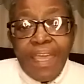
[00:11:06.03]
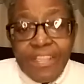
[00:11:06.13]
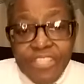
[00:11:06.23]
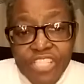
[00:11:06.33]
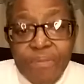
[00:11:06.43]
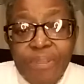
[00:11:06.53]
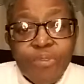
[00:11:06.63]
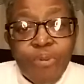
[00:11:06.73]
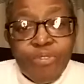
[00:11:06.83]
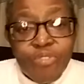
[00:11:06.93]
And she was
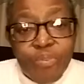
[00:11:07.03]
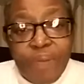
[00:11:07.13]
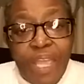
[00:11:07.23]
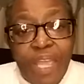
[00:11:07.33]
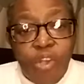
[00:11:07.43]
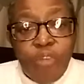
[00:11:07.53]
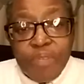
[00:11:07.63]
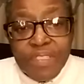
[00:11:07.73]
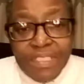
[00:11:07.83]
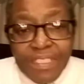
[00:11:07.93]
going to play
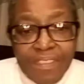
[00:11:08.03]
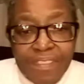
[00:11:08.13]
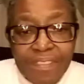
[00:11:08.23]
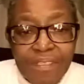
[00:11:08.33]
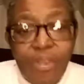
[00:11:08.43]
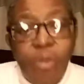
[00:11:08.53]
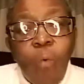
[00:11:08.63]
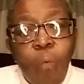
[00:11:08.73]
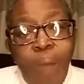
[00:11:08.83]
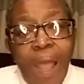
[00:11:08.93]
opposite
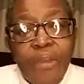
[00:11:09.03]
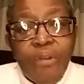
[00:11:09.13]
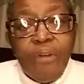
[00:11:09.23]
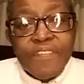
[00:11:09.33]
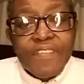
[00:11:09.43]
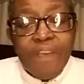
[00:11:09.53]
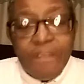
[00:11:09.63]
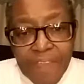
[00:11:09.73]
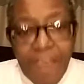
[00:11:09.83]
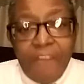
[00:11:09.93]
one of South
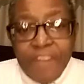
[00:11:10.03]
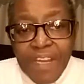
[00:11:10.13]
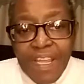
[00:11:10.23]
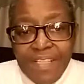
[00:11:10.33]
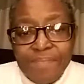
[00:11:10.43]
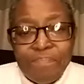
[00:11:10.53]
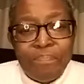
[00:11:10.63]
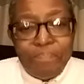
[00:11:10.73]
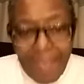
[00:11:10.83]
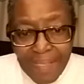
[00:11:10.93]
Africa's
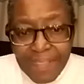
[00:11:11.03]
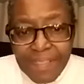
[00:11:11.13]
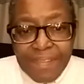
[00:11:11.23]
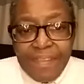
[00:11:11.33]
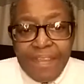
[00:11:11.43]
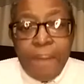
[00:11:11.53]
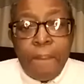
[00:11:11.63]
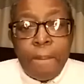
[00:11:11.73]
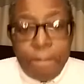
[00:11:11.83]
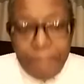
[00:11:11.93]
best,
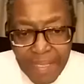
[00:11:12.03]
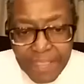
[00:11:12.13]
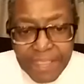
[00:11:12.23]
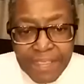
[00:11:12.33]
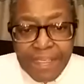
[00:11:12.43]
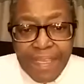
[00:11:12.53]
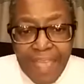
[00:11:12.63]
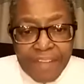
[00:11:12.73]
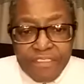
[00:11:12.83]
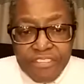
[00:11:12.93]
best
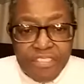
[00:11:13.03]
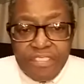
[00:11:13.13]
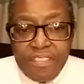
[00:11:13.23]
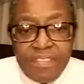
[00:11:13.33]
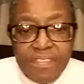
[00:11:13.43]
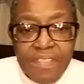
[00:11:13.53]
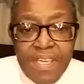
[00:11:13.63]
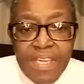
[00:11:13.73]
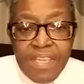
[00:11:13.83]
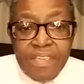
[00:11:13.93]
actresses,
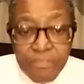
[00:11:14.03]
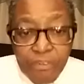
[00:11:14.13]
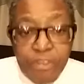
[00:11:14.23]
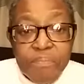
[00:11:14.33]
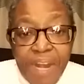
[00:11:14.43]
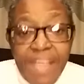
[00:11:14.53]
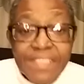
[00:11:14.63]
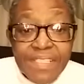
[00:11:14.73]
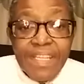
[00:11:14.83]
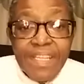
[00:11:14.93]
Yvonne
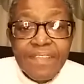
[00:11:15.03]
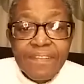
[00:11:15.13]
Bryceland.